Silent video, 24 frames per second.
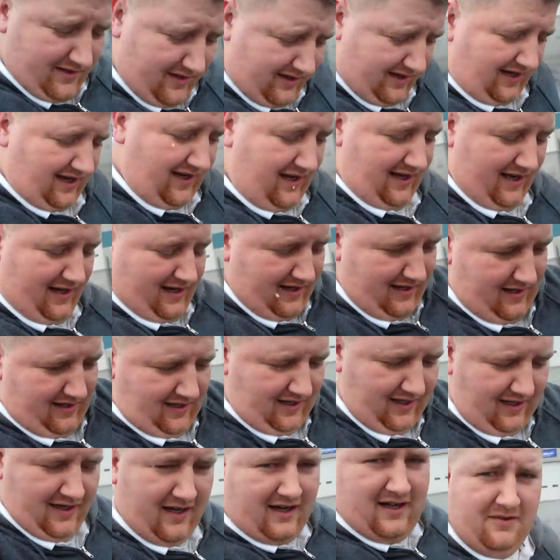
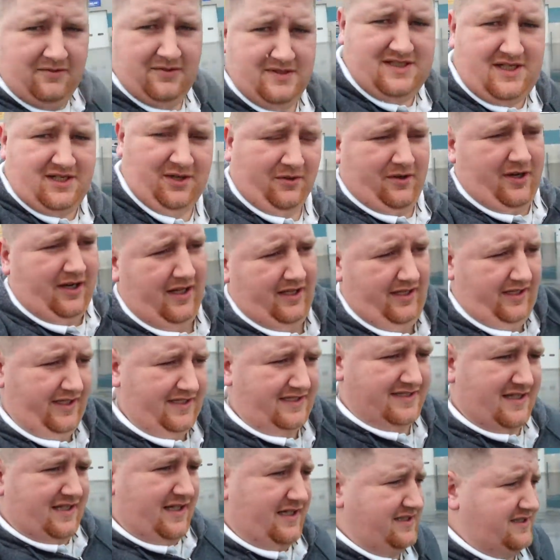Uh what's going on?
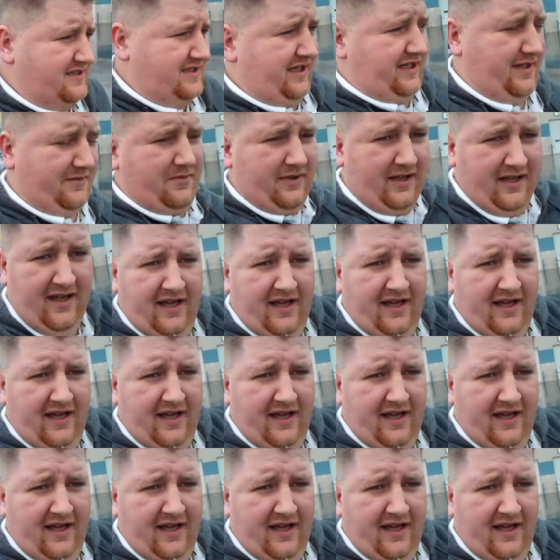It's lunchtime.